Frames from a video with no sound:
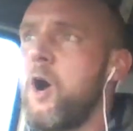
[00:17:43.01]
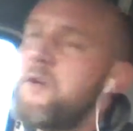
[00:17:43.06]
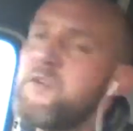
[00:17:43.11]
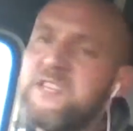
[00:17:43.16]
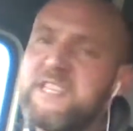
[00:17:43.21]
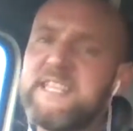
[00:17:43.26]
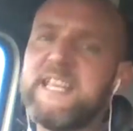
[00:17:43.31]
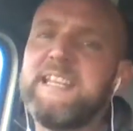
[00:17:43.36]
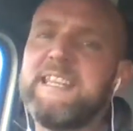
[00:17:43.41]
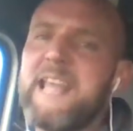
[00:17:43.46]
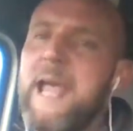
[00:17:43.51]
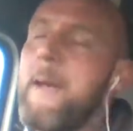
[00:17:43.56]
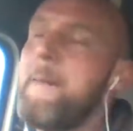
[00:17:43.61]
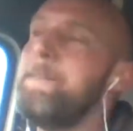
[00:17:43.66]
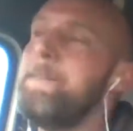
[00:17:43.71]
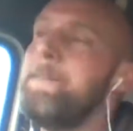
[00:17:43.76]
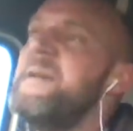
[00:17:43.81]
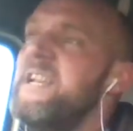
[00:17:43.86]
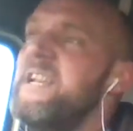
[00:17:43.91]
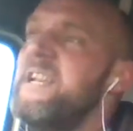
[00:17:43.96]
Don't sit there
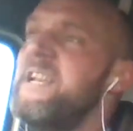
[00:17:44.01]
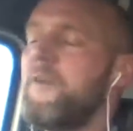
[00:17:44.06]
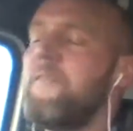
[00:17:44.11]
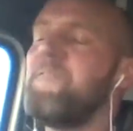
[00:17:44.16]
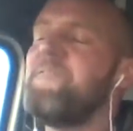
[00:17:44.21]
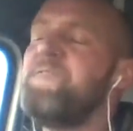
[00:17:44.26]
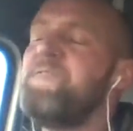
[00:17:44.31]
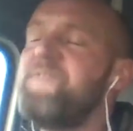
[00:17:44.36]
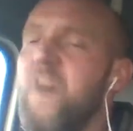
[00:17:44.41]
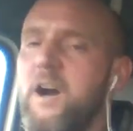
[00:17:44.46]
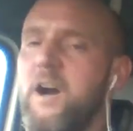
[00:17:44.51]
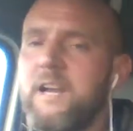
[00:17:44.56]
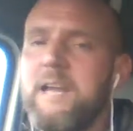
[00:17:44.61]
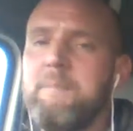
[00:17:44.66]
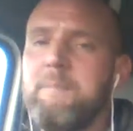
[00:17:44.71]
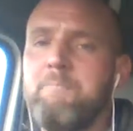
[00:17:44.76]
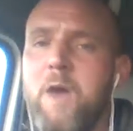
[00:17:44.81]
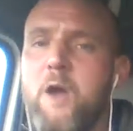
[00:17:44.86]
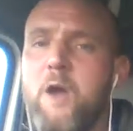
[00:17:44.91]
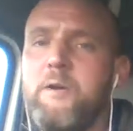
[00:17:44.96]
bitching and
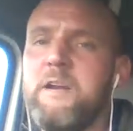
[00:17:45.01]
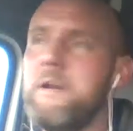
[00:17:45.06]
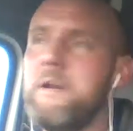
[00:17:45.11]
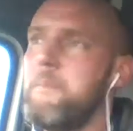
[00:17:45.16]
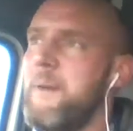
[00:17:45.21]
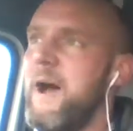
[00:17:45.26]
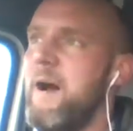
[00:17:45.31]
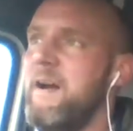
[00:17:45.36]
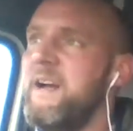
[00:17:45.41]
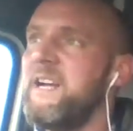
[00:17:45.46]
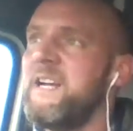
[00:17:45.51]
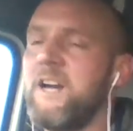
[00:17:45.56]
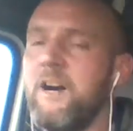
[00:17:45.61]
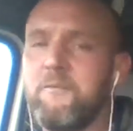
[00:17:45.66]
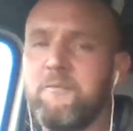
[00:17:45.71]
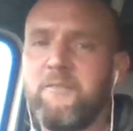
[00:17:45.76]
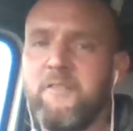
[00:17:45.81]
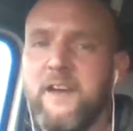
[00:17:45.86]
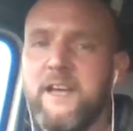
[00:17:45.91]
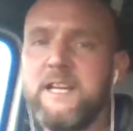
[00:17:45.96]
fucking moaning about it,
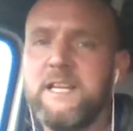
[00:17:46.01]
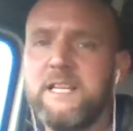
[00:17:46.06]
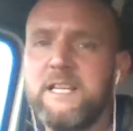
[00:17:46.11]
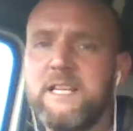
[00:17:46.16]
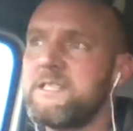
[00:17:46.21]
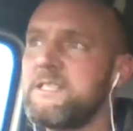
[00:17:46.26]
cunt face.